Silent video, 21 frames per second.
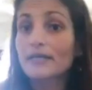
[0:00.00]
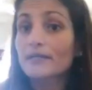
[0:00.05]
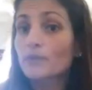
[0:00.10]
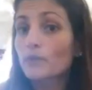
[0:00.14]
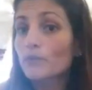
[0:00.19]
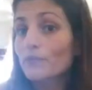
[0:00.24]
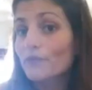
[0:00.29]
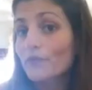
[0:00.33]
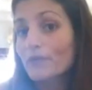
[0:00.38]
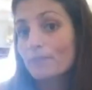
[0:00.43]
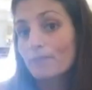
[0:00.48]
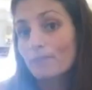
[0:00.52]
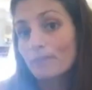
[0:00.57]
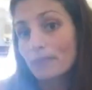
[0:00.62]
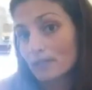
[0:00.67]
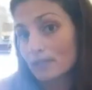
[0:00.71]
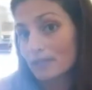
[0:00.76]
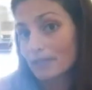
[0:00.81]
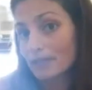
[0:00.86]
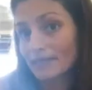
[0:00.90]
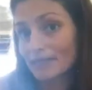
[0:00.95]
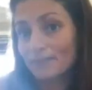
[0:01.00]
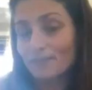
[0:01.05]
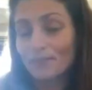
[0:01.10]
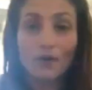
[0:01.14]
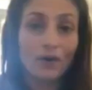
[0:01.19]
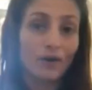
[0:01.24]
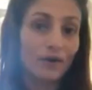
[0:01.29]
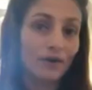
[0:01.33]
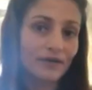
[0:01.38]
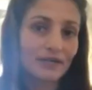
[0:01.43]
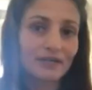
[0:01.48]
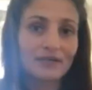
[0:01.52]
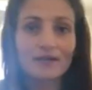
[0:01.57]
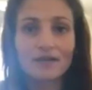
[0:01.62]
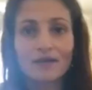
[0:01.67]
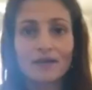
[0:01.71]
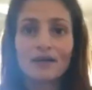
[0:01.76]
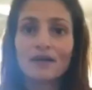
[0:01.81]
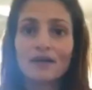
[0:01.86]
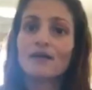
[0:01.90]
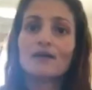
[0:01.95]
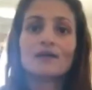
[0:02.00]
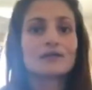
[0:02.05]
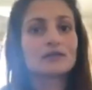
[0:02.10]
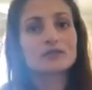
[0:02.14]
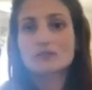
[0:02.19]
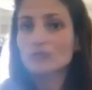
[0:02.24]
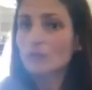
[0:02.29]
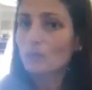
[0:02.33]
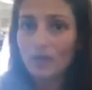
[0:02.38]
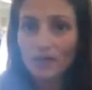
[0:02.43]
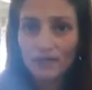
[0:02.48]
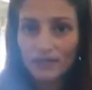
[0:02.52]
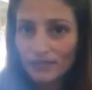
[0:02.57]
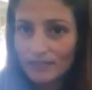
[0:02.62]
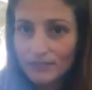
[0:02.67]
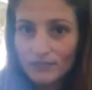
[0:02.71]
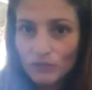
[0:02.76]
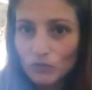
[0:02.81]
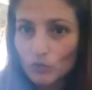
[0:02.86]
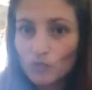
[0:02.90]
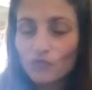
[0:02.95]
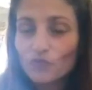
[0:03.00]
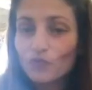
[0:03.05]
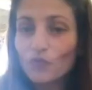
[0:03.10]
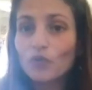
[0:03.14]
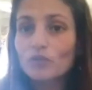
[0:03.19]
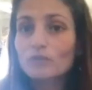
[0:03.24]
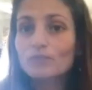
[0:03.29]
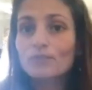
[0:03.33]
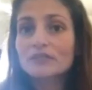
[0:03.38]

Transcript: I don't drink milk anymore, and so on and so forth.